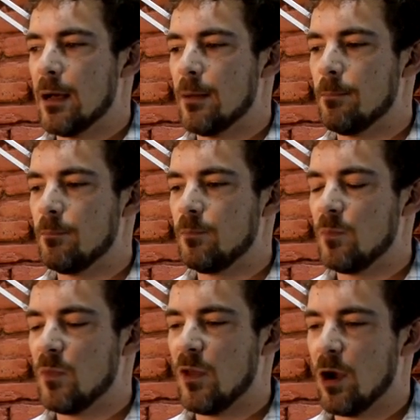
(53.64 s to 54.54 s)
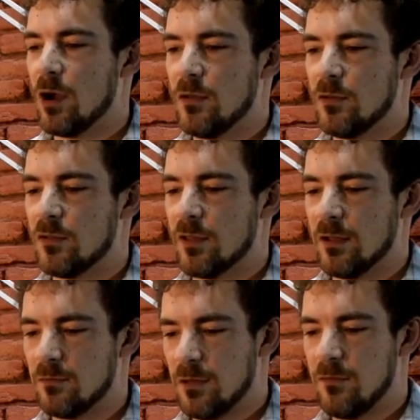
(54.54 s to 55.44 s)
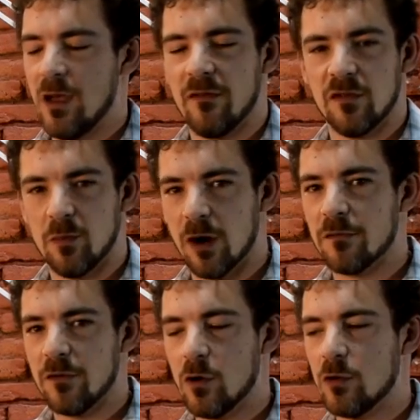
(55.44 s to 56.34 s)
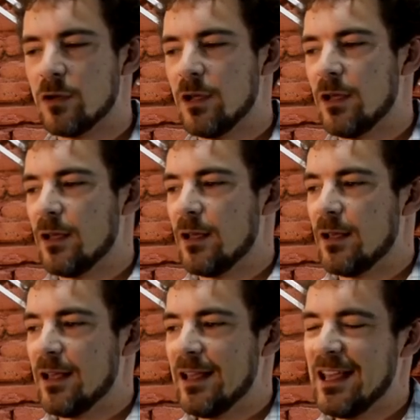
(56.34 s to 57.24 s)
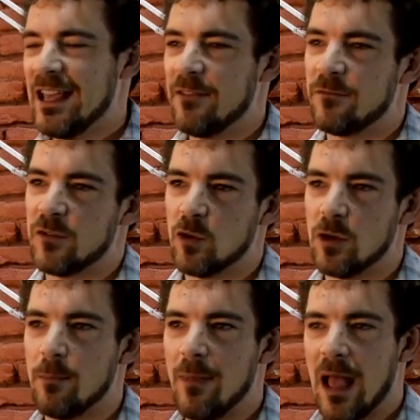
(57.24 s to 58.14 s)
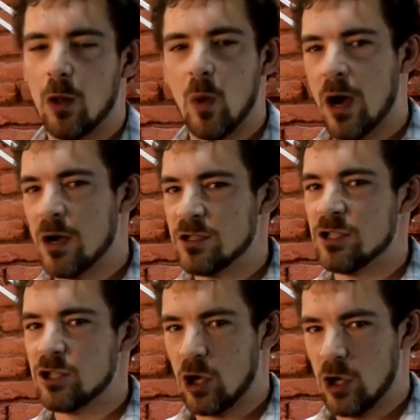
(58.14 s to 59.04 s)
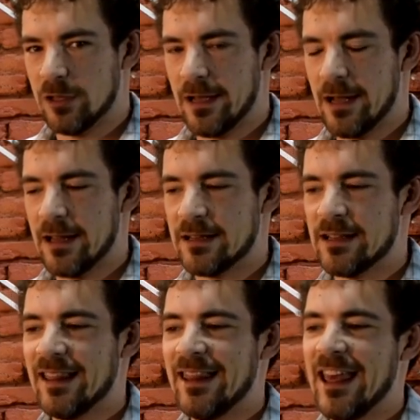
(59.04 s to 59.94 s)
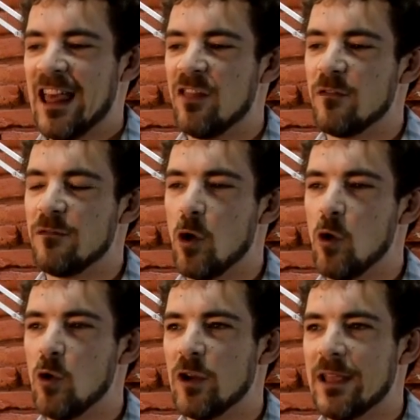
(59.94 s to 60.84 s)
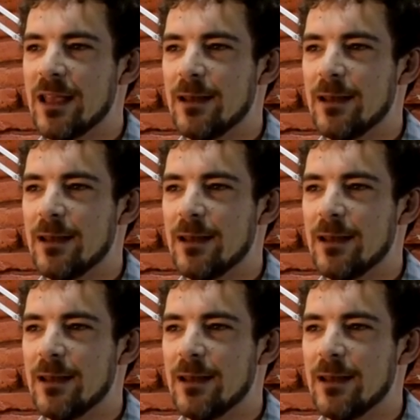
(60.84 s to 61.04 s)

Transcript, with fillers: um, there is, like, if you have a smartphone, if certain malware is installed on it, then the phone